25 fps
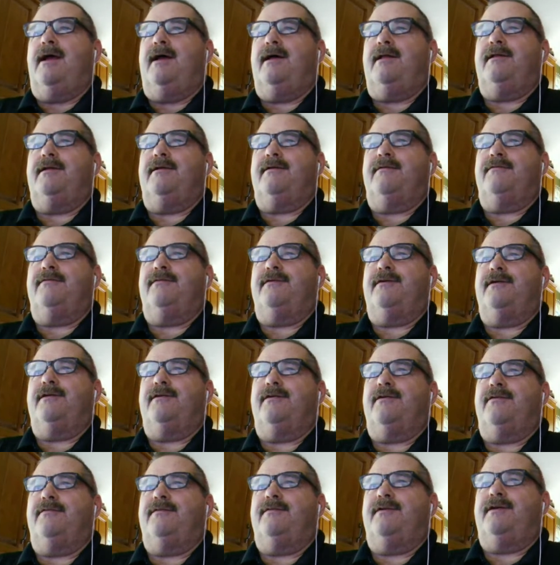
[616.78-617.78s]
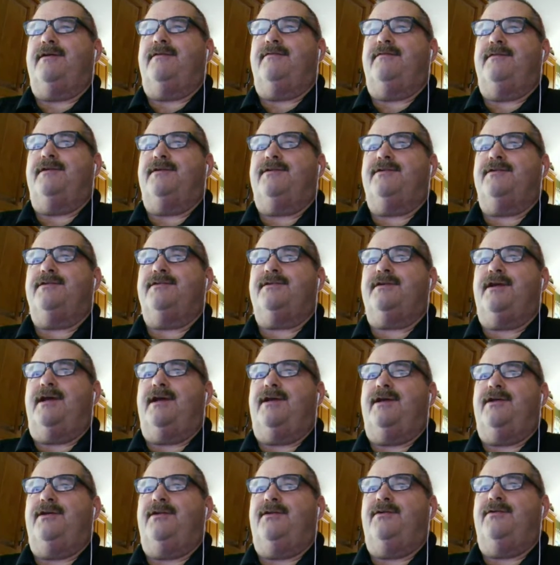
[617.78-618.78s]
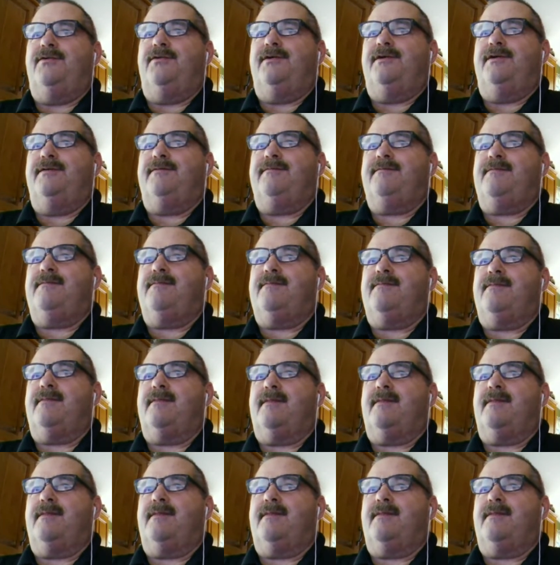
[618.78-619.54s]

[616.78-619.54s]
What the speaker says: Howling Fun RV Adventures, how you doing?